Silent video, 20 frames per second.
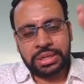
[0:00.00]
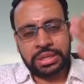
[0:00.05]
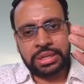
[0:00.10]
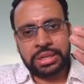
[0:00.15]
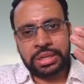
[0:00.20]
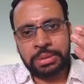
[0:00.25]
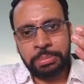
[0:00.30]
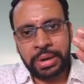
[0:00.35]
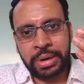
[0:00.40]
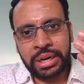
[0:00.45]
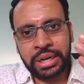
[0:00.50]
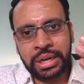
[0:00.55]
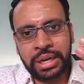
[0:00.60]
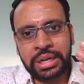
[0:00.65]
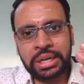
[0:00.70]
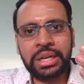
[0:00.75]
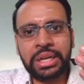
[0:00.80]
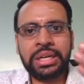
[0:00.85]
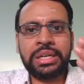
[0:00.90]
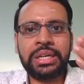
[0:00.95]

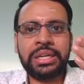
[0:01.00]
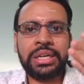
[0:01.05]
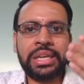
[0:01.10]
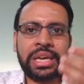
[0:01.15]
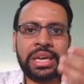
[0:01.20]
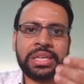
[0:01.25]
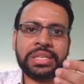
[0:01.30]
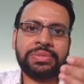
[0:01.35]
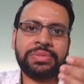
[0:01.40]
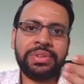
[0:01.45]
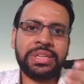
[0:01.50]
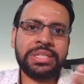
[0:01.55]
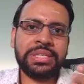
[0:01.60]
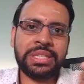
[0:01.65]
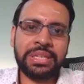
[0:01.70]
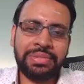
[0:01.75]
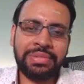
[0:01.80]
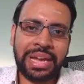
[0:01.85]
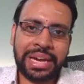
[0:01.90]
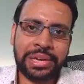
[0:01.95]
dependent on
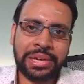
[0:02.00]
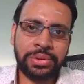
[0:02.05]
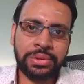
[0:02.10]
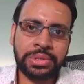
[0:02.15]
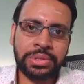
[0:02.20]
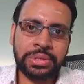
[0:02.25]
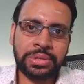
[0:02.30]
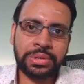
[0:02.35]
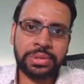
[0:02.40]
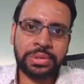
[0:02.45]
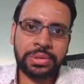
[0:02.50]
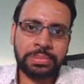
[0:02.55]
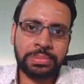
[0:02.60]
XYZ values,